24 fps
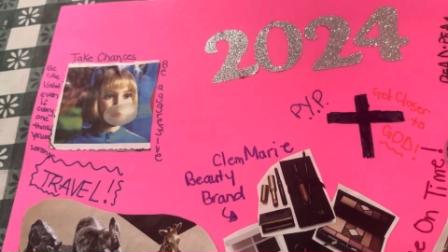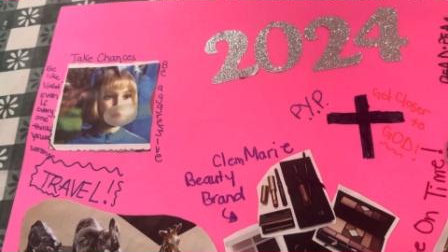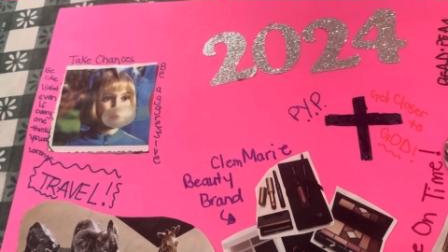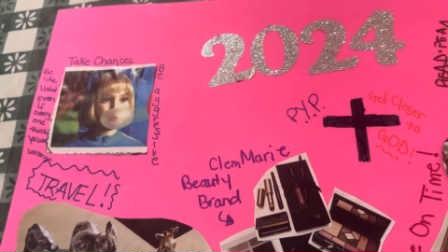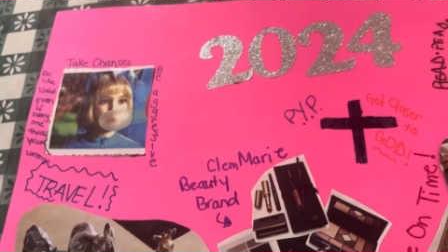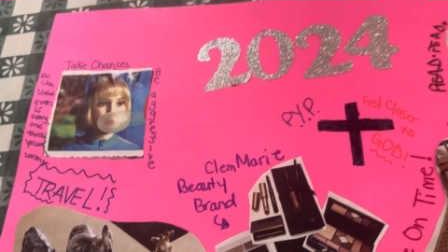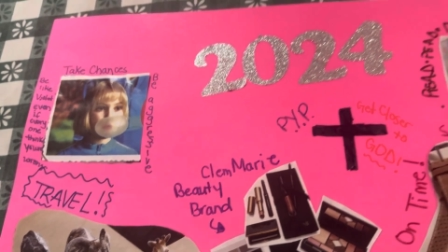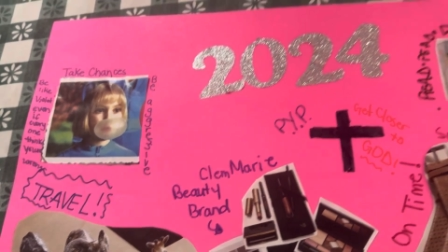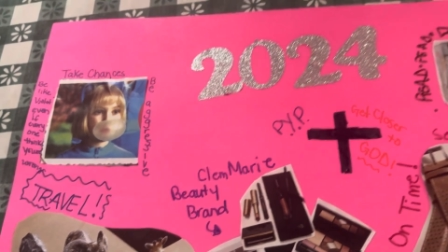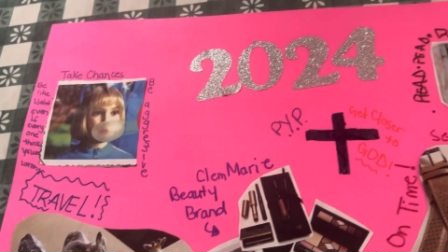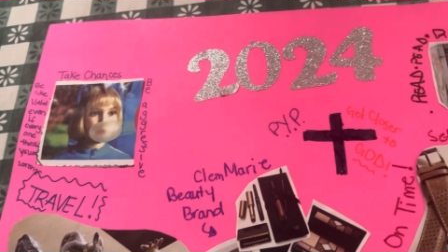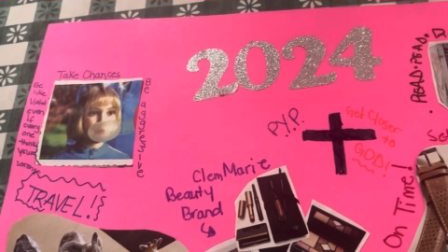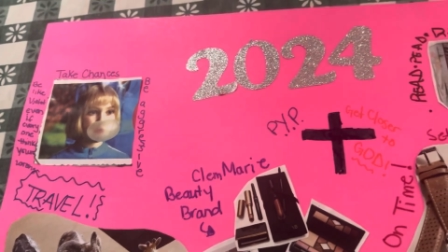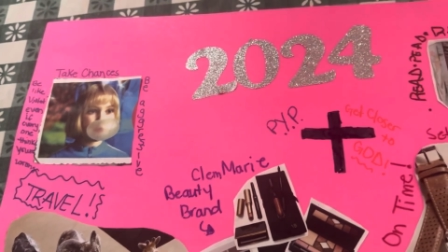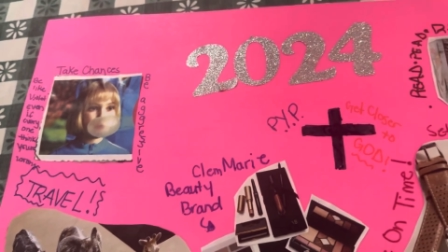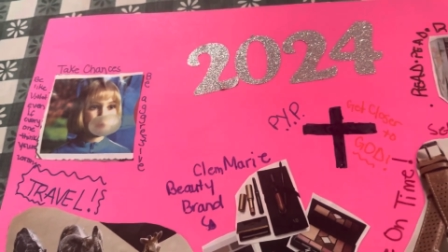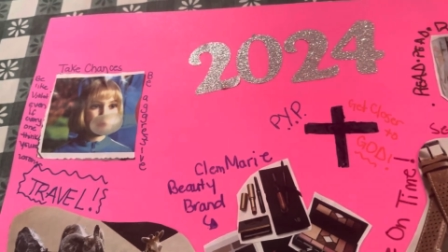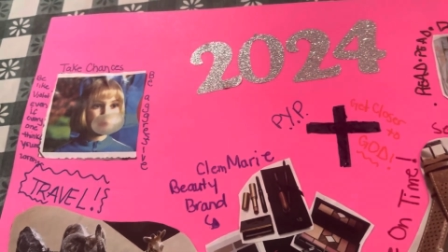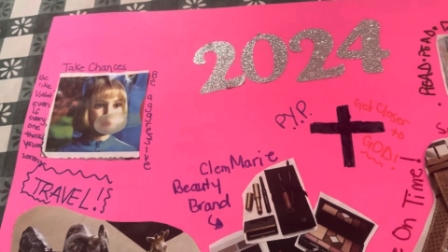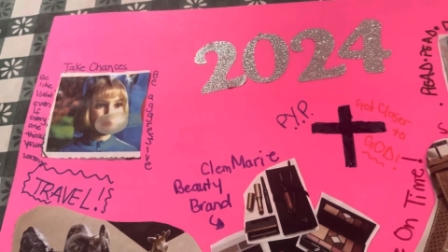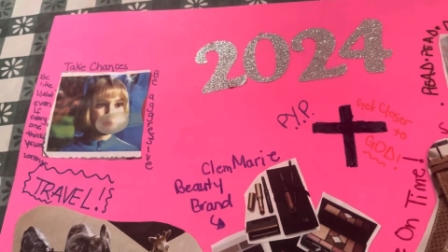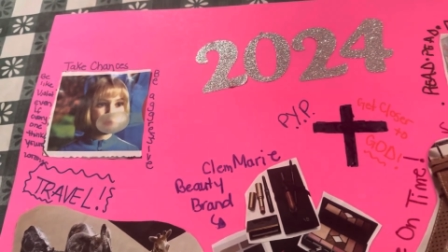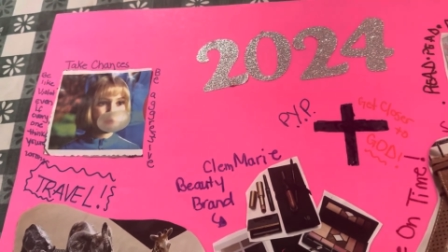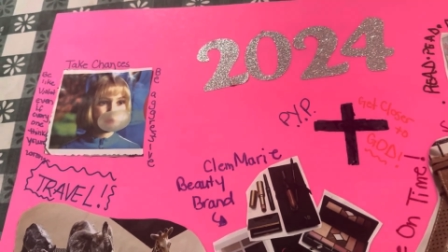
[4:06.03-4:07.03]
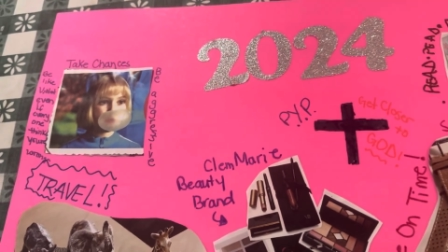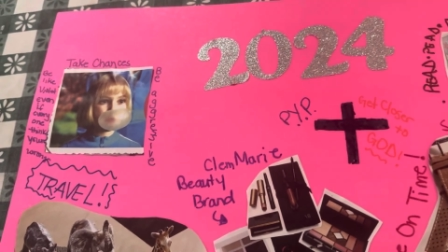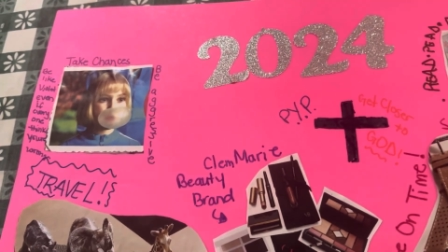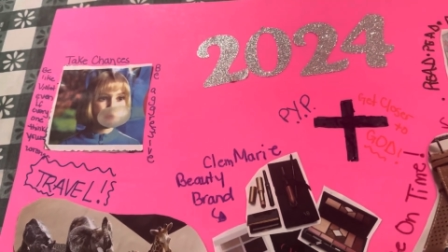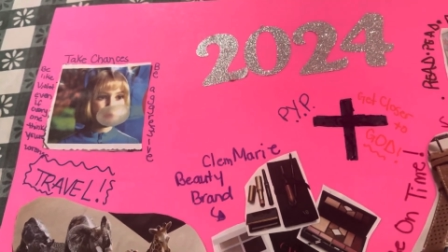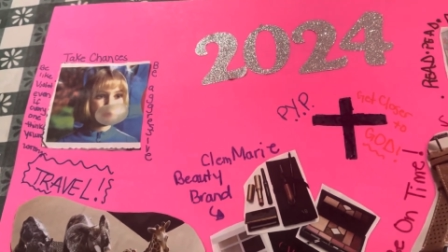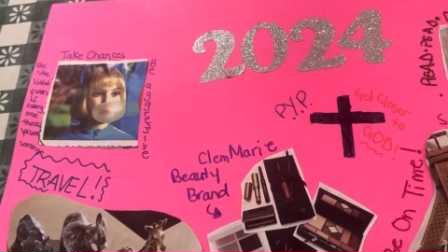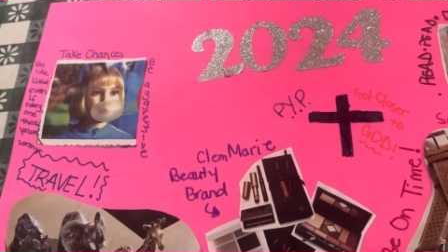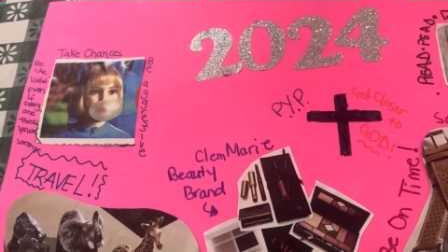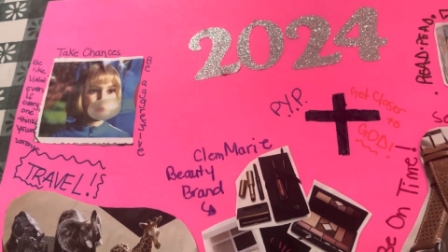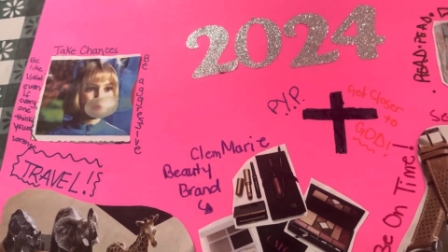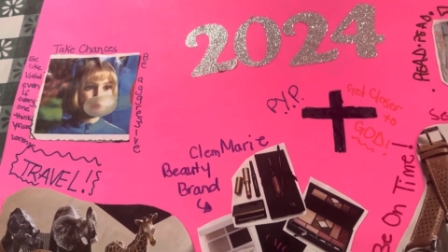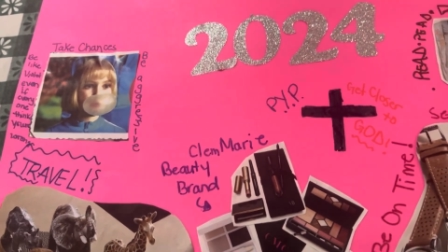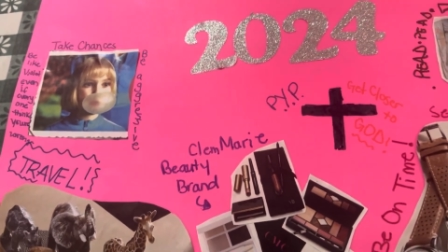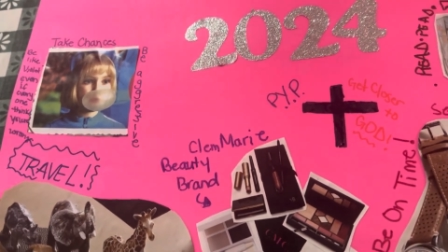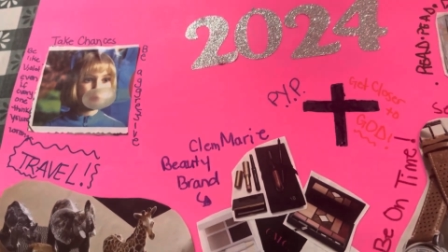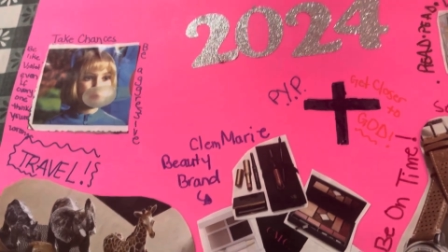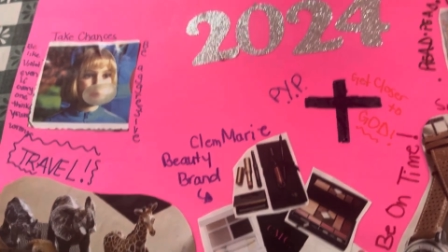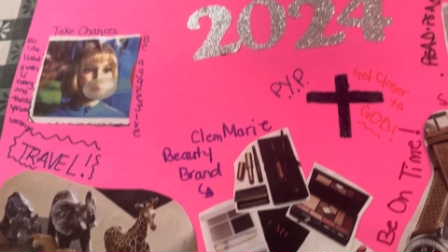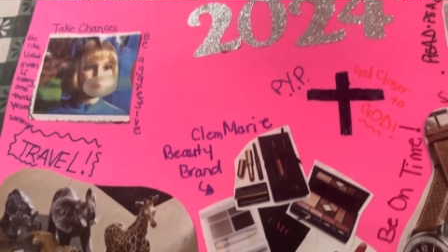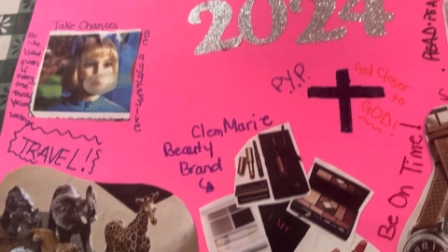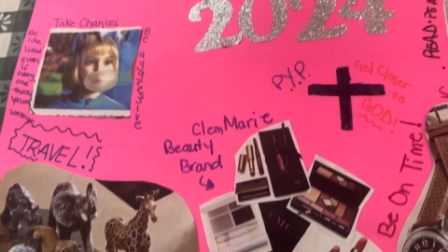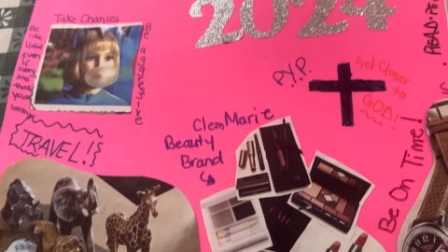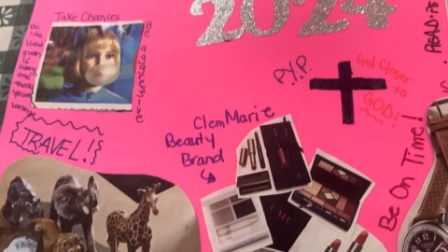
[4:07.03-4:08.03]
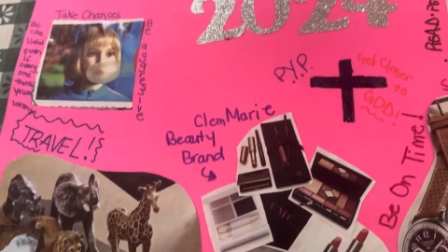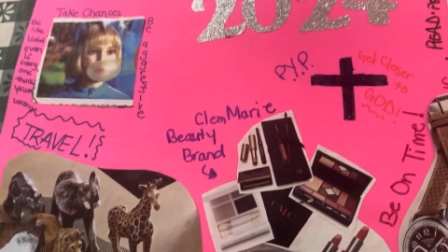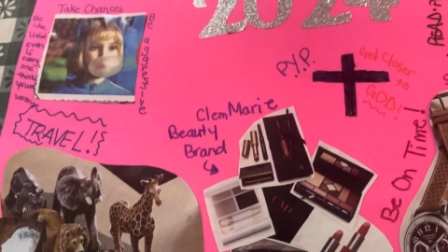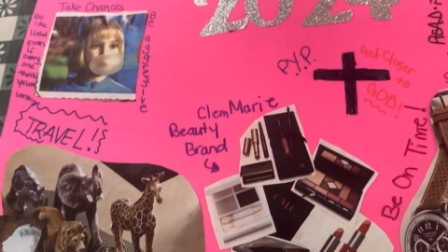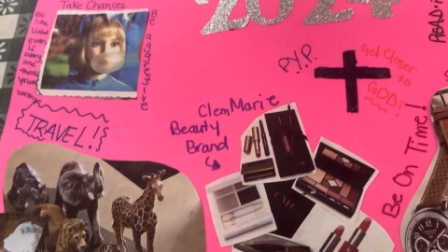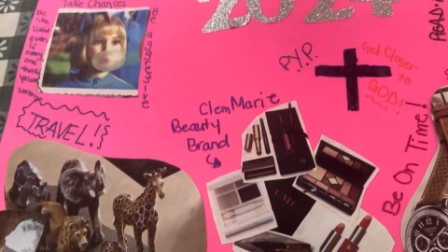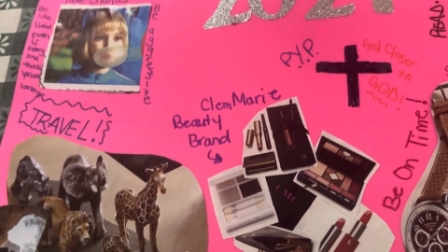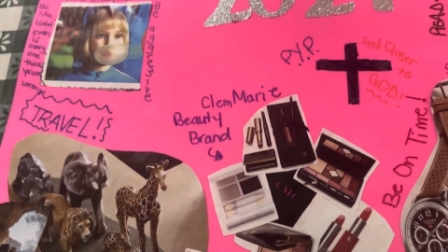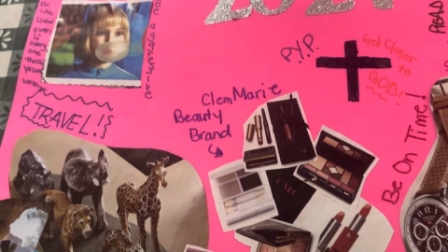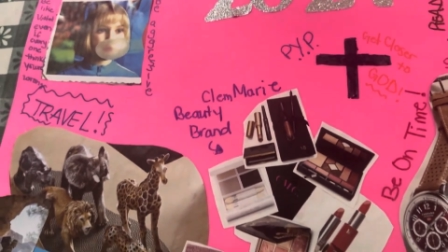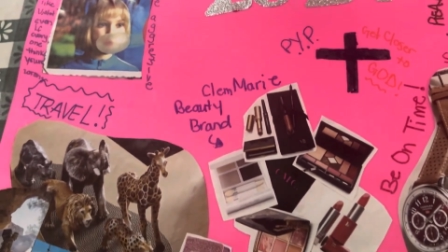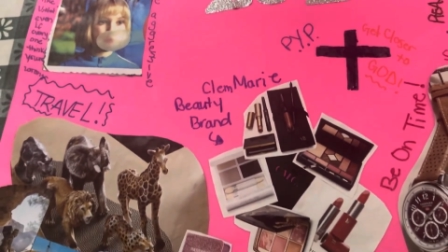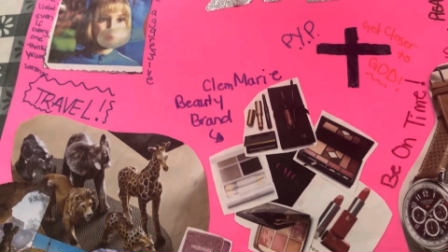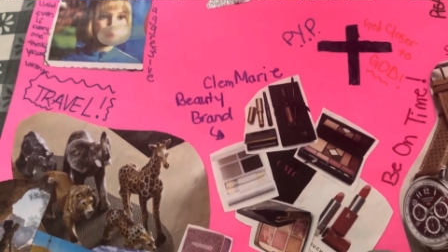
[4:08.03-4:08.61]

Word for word: And I want to make sure that 2024,